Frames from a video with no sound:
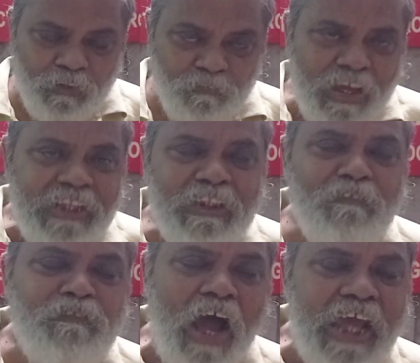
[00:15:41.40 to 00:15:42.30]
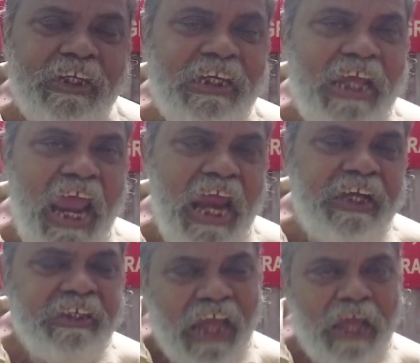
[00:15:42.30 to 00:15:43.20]
when the finally
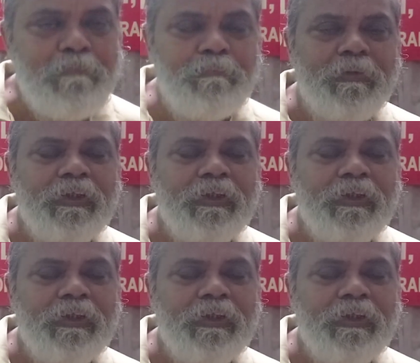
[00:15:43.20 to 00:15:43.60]
n-type